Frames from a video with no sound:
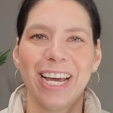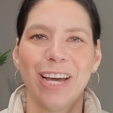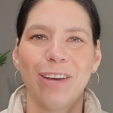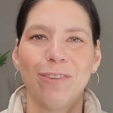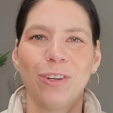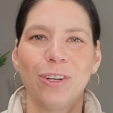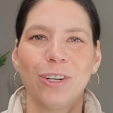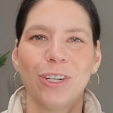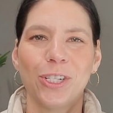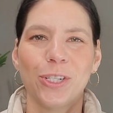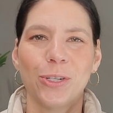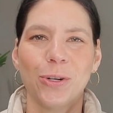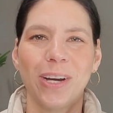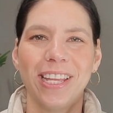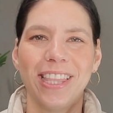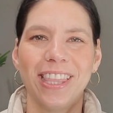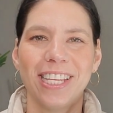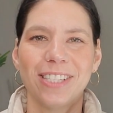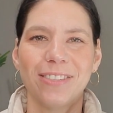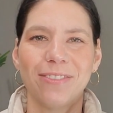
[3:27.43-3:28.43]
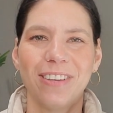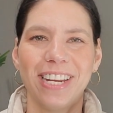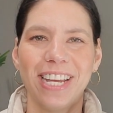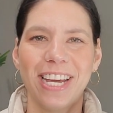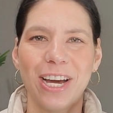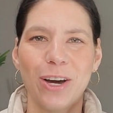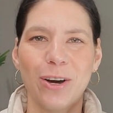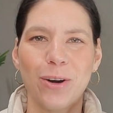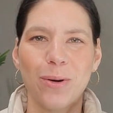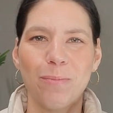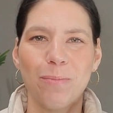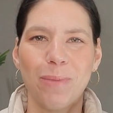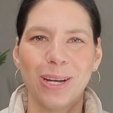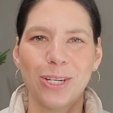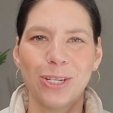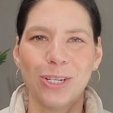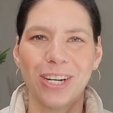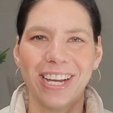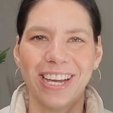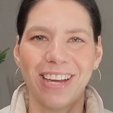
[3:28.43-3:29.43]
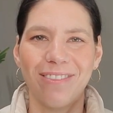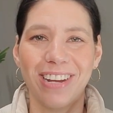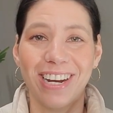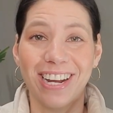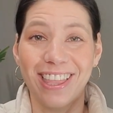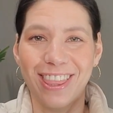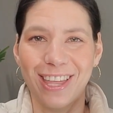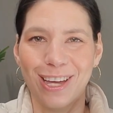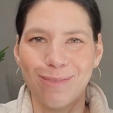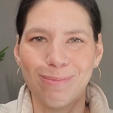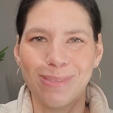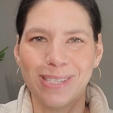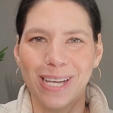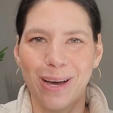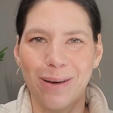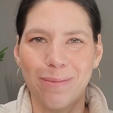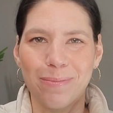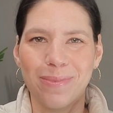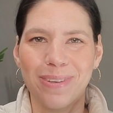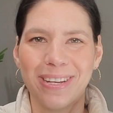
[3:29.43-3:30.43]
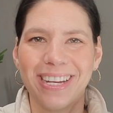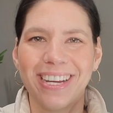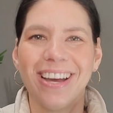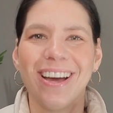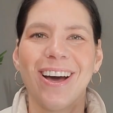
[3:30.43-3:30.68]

If you're enjoying this video, make sure to give it a thumbs up.